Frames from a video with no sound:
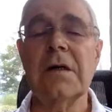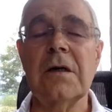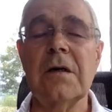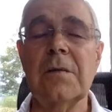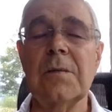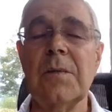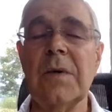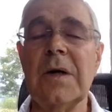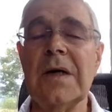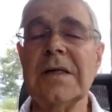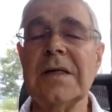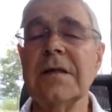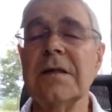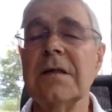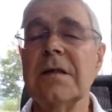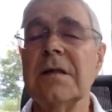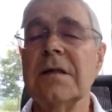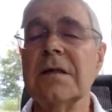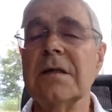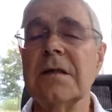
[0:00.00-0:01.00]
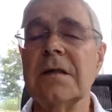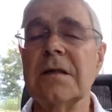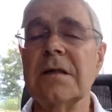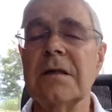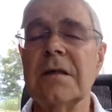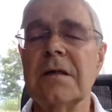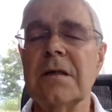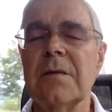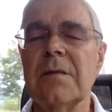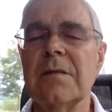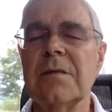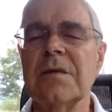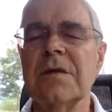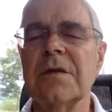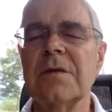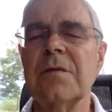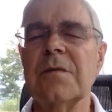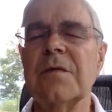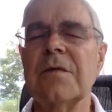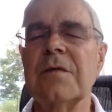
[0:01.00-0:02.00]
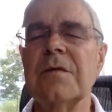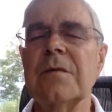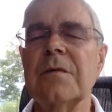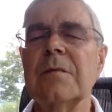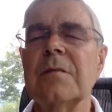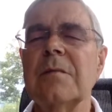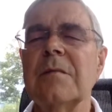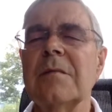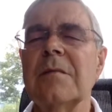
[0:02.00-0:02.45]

unpleasant, some of them